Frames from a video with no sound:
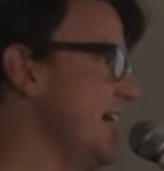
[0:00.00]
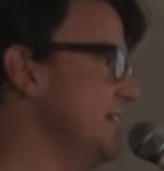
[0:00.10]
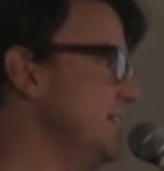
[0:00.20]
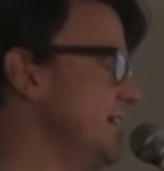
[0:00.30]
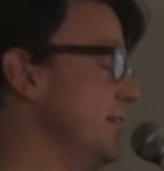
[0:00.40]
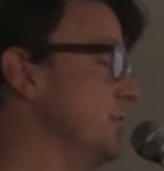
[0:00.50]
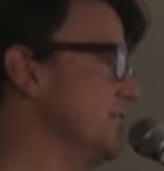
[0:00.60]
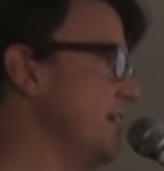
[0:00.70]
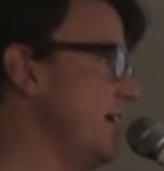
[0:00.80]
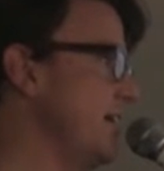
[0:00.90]
and the other
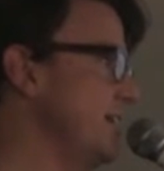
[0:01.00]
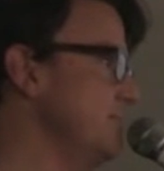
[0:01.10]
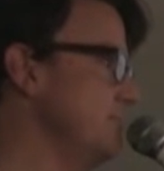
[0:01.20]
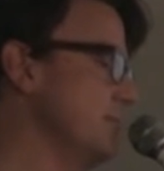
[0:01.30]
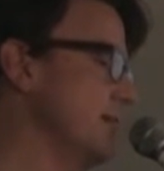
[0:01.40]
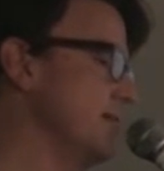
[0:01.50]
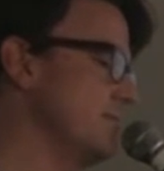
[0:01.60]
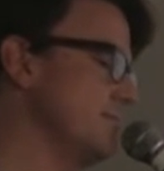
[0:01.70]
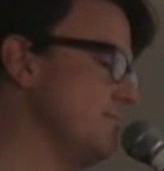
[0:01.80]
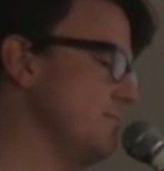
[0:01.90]
side, like,
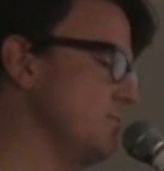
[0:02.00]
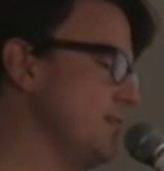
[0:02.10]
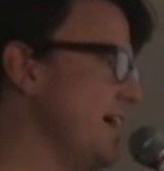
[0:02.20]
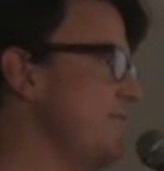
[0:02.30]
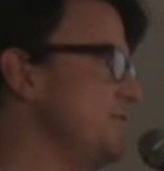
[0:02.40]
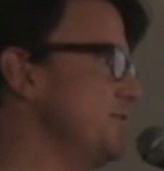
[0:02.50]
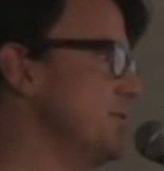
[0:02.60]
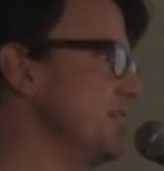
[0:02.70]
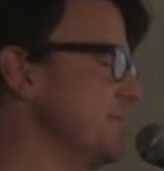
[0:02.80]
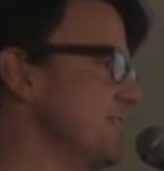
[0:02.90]
would have to
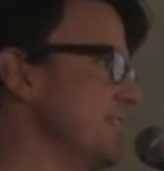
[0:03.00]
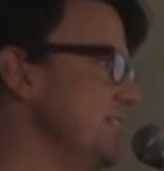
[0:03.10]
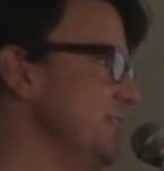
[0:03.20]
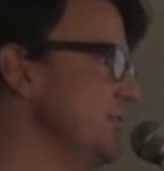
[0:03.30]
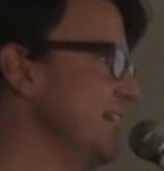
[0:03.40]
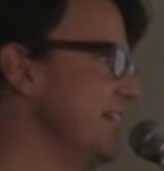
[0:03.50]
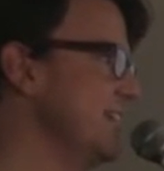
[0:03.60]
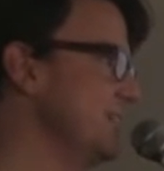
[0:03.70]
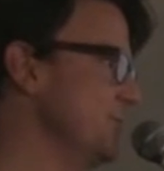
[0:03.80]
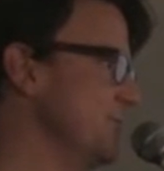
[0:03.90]
explicitly do
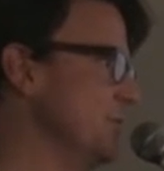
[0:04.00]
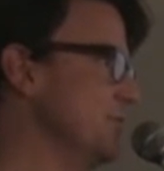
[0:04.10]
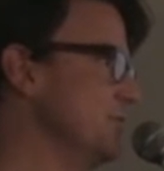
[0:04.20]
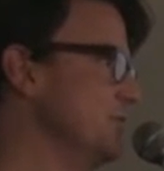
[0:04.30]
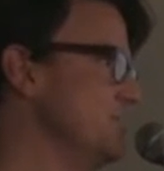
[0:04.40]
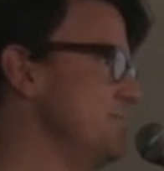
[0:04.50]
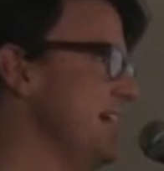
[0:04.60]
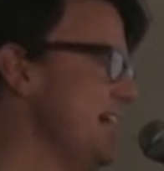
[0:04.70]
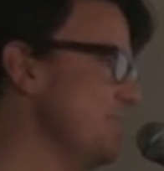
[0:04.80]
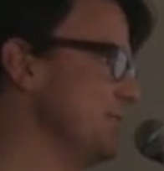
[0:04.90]
that in order to
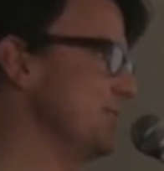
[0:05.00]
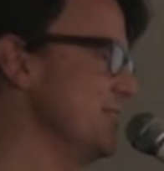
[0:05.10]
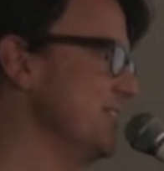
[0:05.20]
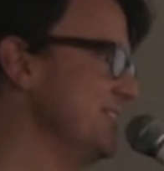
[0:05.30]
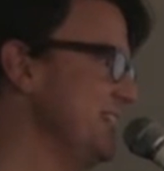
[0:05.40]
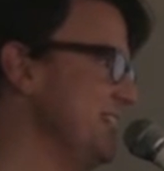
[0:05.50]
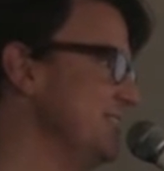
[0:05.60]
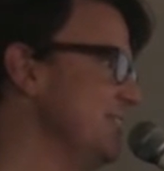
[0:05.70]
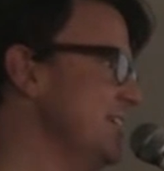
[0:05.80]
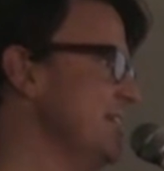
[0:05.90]
be able to
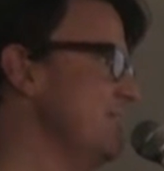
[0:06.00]
receive